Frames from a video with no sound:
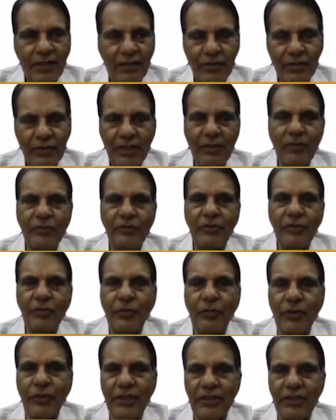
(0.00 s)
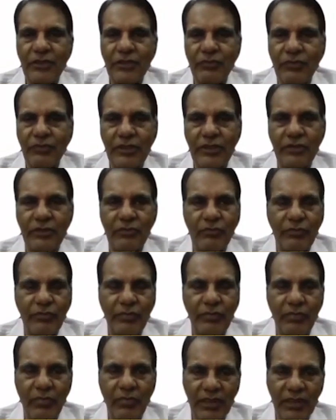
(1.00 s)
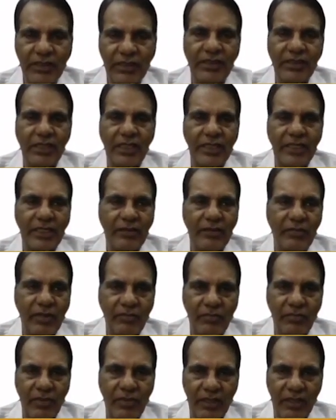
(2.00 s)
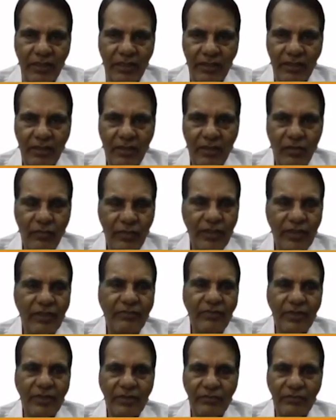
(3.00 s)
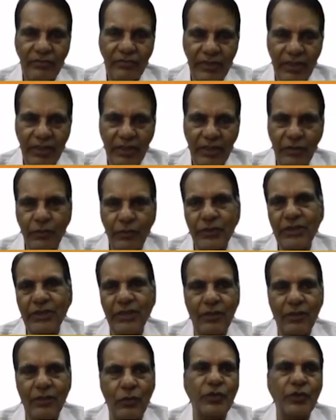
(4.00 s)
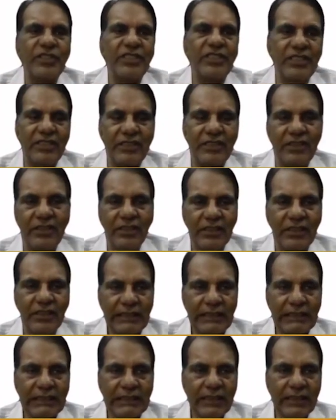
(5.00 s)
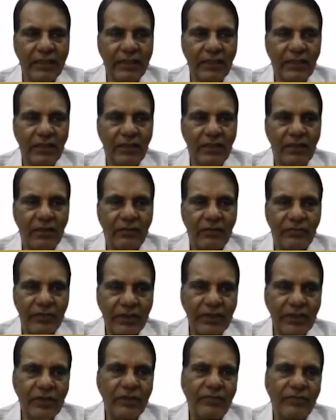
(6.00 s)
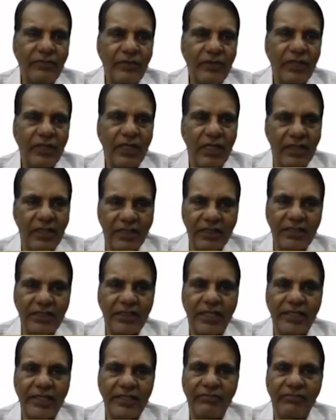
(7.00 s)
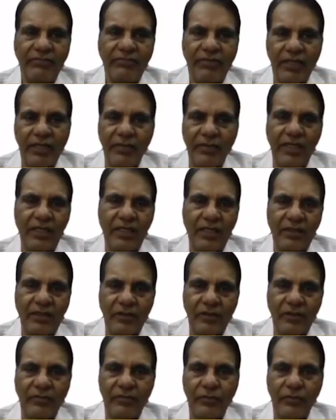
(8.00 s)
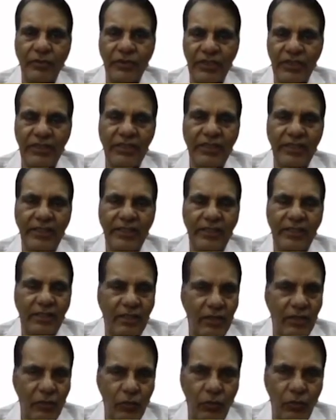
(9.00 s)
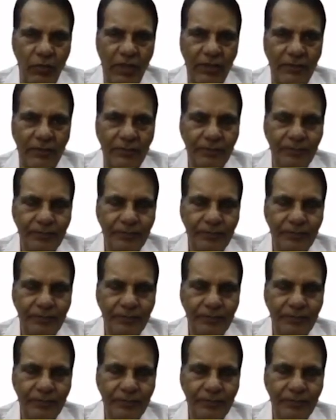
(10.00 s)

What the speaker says: Some of the points which we must remember whenever we are using OCT. First of all, understand the fundamentals of OCT in glaucoma,